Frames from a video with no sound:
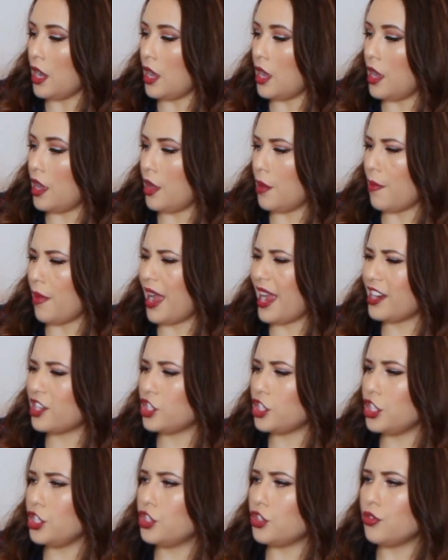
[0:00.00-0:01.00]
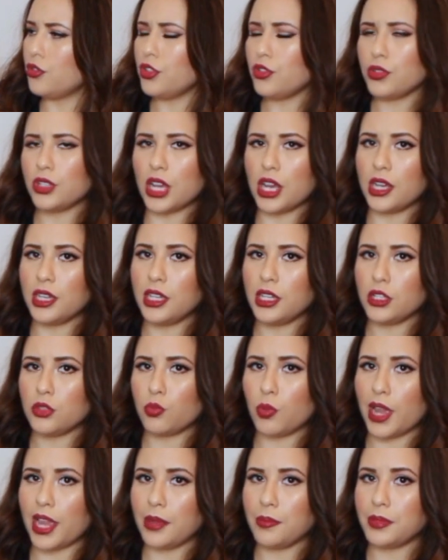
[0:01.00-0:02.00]
I actually don't use Huggies
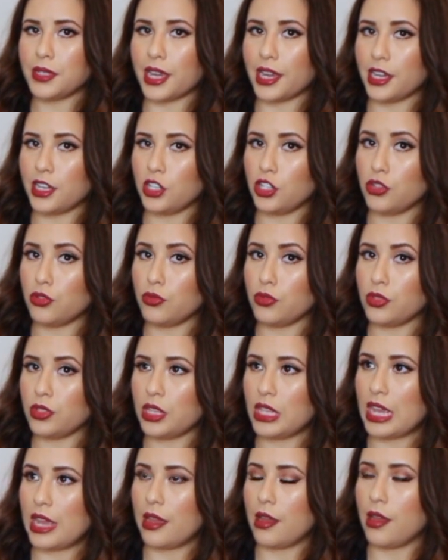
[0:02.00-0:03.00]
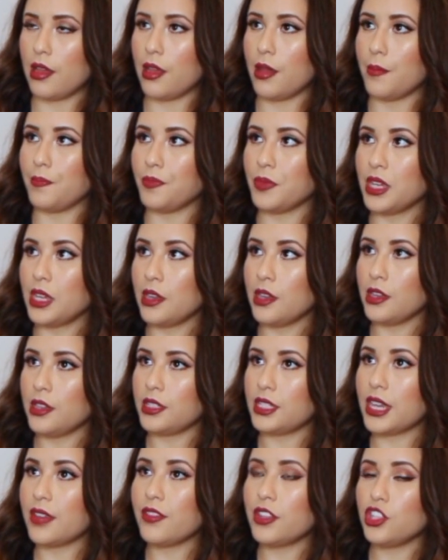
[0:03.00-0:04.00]
wipes. I use the
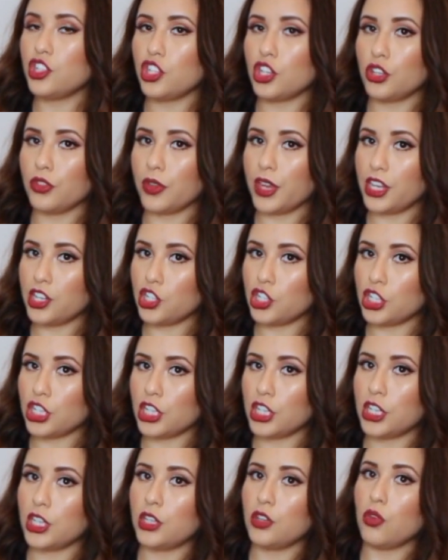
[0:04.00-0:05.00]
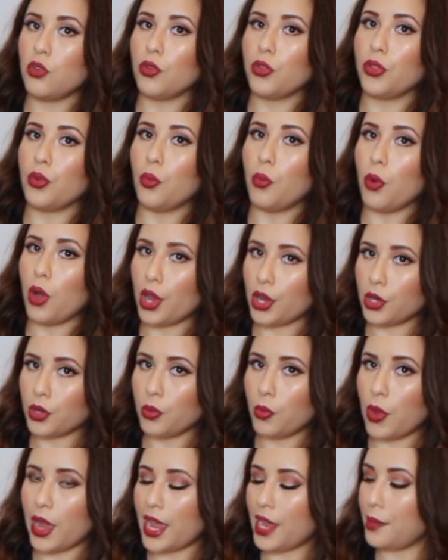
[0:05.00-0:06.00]
7th generation or the
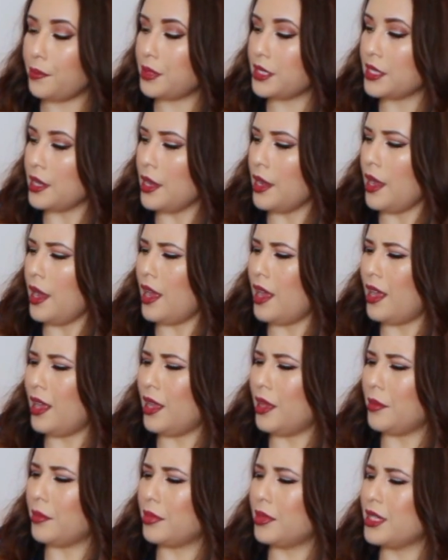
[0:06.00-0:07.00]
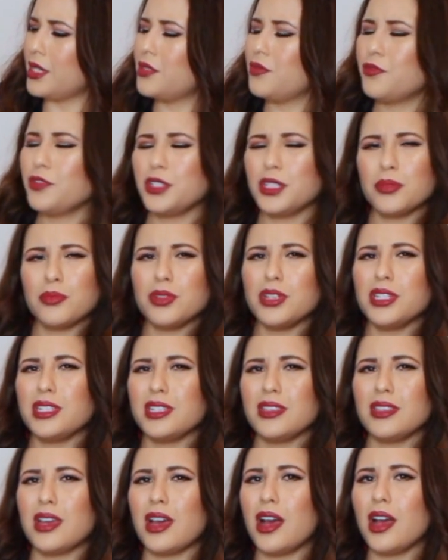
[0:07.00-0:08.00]
water wipes, because for some
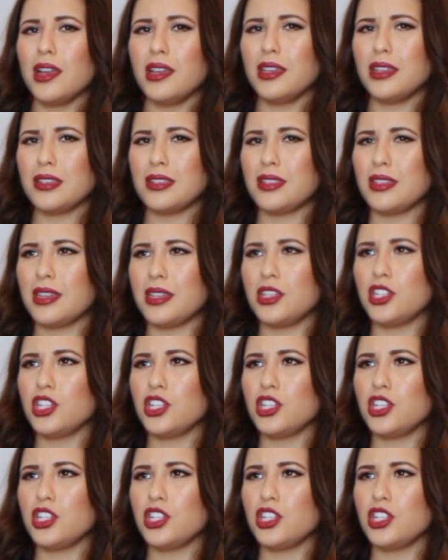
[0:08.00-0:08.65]
reason the Huggies,